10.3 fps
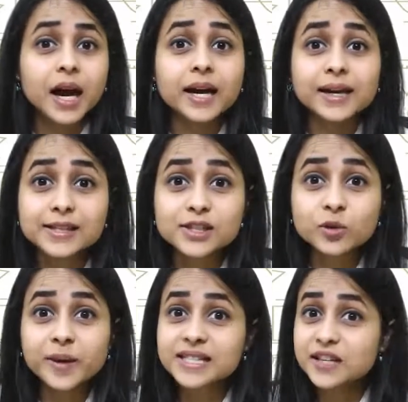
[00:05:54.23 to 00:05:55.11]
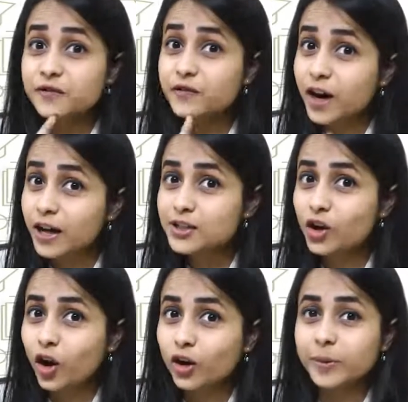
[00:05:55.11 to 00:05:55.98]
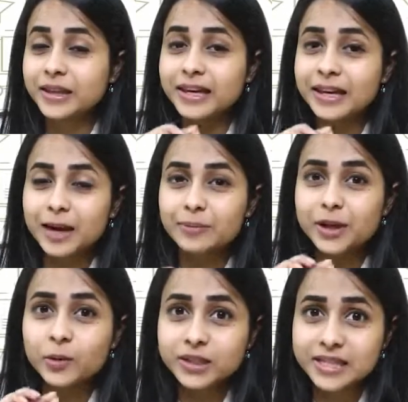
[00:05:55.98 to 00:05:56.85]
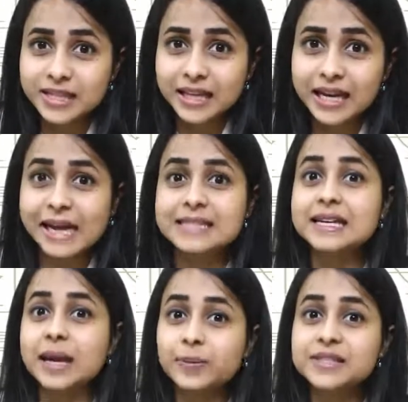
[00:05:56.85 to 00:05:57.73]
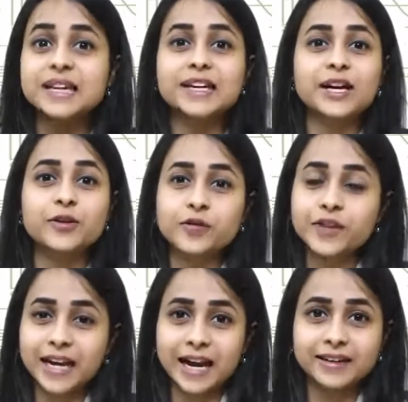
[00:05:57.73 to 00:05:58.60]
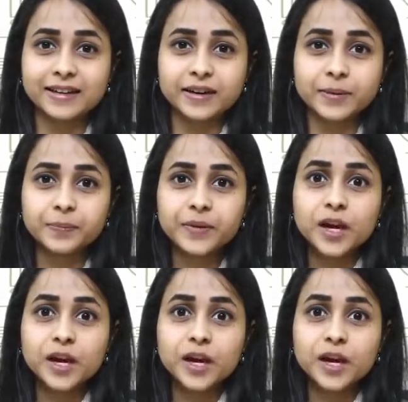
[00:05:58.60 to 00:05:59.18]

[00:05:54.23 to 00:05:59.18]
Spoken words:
A resume is the first document that a company will see as a representative of the candidate.